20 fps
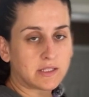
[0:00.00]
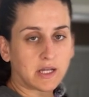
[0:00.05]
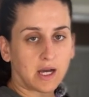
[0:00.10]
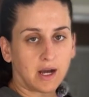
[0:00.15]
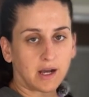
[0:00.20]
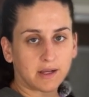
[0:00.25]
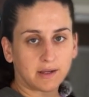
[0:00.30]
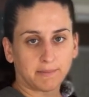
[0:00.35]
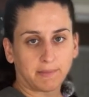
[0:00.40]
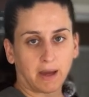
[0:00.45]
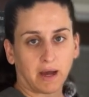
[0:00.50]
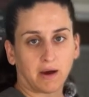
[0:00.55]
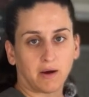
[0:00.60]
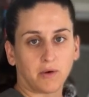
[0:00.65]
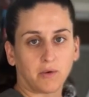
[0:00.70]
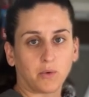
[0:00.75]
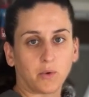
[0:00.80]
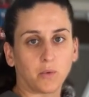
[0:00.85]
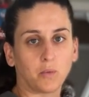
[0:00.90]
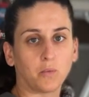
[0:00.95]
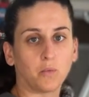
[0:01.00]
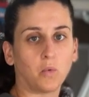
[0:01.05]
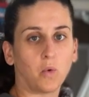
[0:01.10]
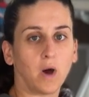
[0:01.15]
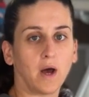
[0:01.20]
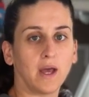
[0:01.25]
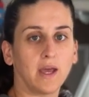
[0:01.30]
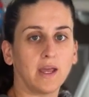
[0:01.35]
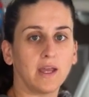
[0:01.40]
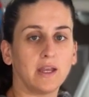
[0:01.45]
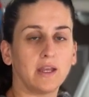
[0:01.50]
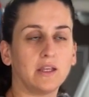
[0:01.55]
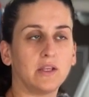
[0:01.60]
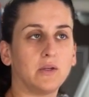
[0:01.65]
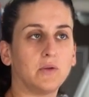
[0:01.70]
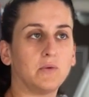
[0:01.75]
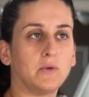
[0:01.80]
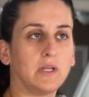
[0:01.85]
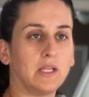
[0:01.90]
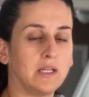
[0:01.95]
talk about what
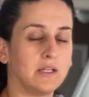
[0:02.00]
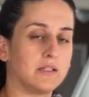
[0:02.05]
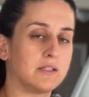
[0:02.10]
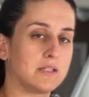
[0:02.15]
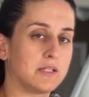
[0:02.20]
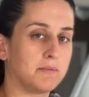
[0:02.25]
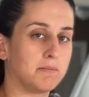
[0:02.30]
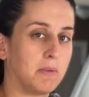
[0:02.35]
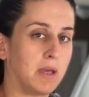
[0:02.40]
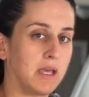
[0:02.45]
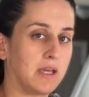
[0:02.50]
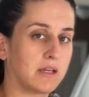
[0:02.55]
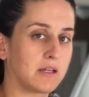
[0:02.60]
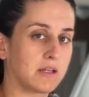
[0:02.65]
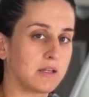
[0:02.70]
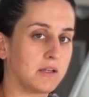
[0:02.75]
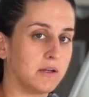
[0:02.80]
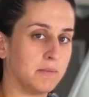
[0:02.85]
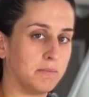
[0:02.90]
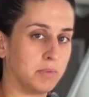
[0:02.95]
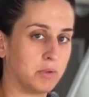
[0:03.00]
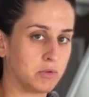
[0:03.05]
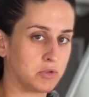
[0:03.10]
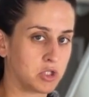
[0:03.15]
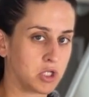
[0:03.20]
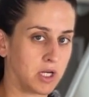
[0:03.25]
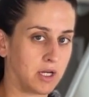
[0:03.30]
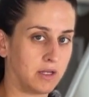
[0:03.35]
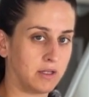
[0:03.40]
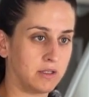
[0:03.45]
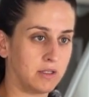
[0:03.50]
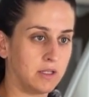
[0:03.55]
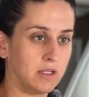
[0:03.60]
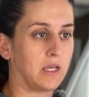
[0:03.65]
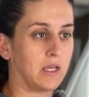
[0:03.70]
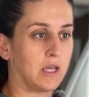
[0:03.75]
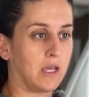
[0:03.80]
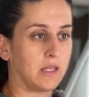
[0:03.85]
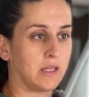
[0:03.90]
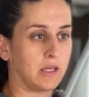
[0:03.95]
you need to make kombucha,
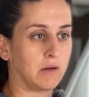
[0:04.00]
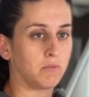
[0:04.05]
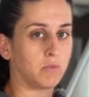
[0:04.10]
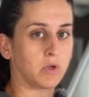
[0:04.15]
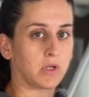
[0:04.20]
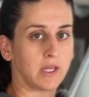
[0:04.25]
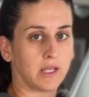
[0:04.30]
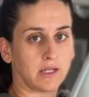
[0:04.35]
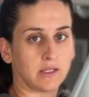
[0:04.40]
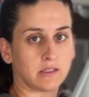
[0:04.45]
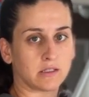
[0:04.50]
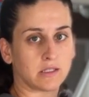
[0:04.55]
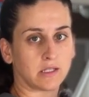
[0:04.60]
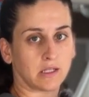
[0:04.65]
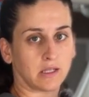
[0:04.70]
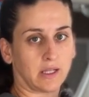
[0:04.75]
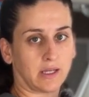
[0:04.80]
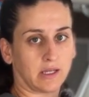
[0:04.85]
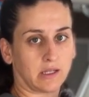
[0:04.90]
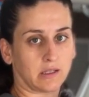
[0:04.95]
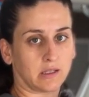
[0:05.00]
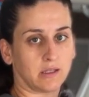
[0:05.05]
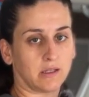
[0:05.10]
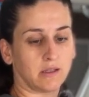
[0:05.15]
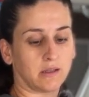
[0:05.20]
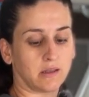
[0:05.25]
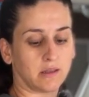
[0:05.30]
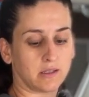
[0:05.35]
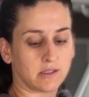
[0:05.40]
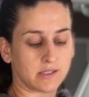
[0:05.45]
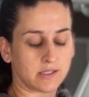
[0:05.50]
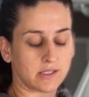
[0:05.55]
and then we'll get into like the